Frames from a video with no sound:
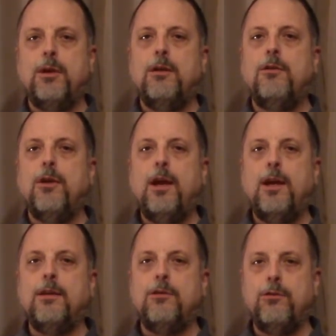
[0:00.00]
in your
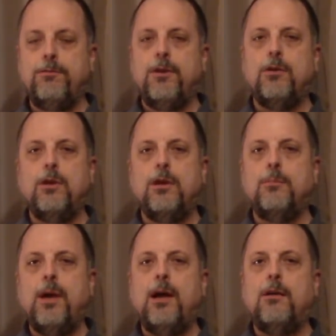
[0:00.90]
hand that you feel good
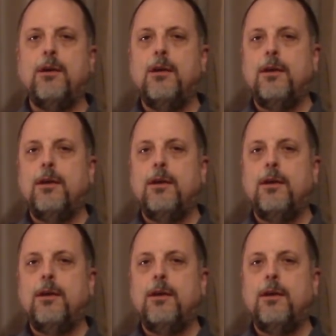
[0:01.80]
about,